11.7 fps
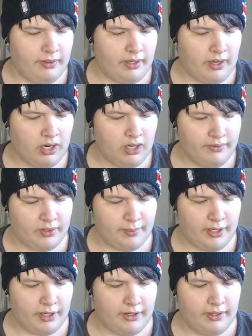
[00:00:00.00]
harvest
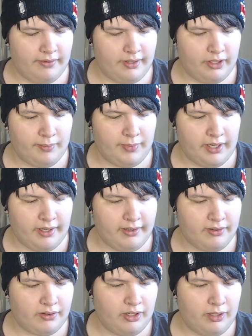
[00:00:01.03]
berry, vanilla bean ice
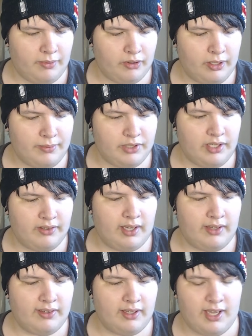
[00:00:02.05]
cream, cream cheese
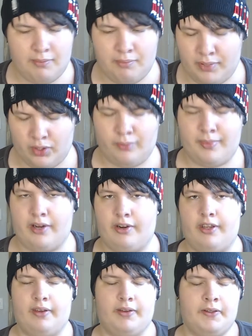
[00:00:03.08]
icing, and
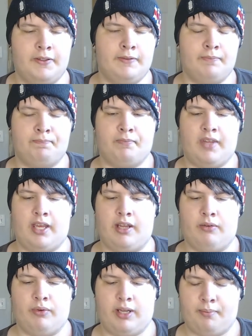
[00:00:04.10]
bilberry.
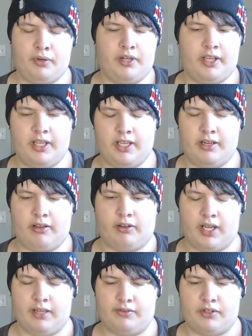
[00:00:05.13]
And when I'm putting it in, I'll
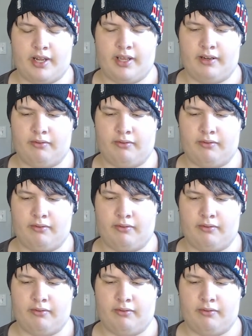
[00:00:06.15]
kind of try and